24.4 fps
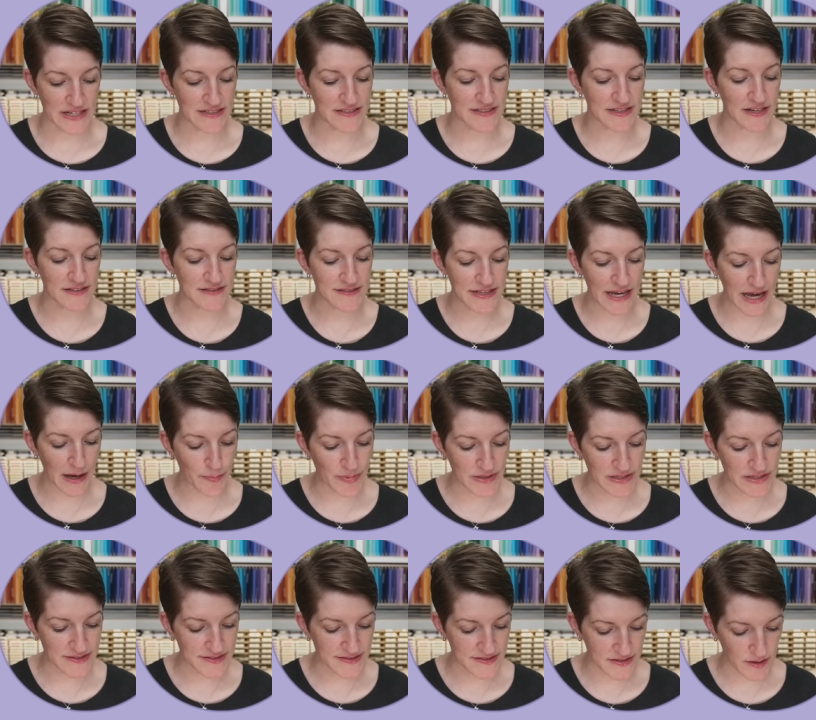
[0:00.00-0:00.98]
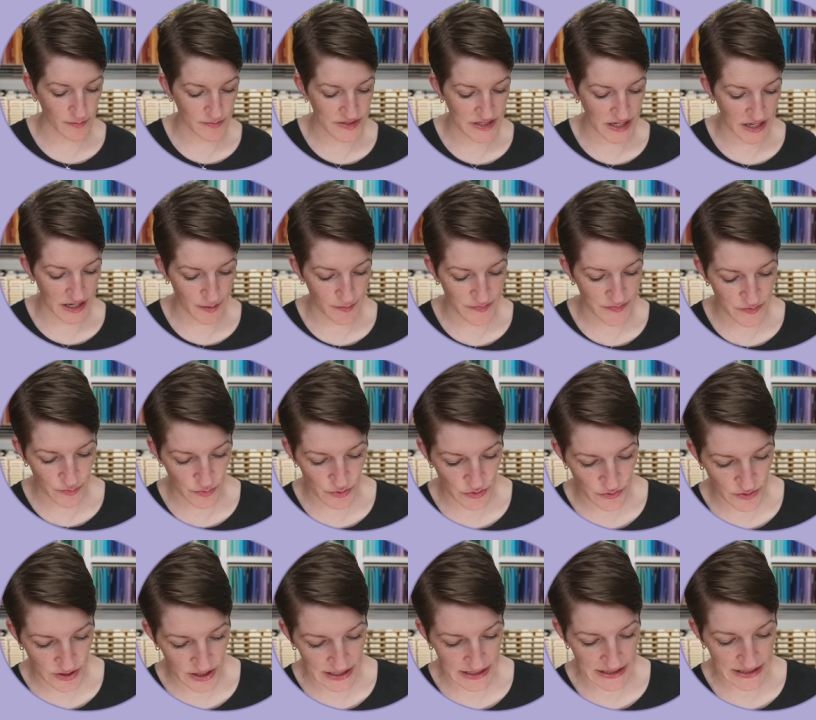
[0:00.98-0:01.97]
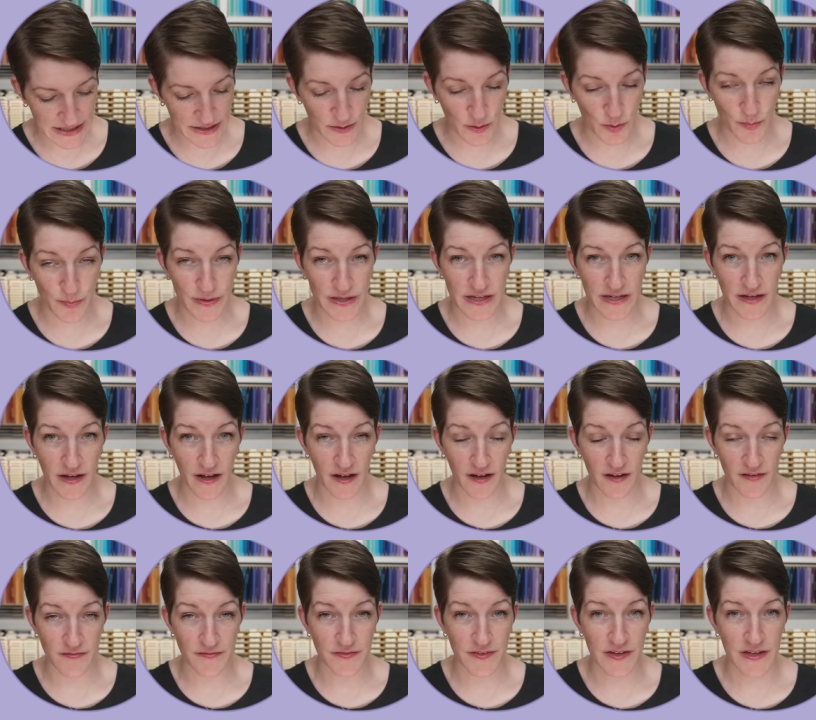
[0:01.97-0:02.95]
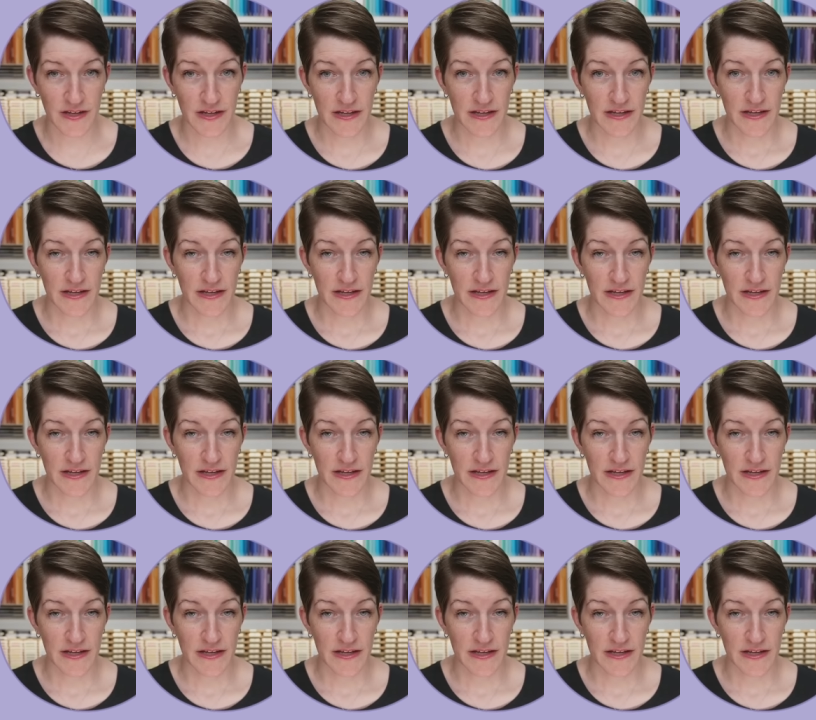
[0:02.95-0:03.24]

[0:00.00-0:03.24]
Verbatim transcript: It does happen sometimes where you get a little bit of,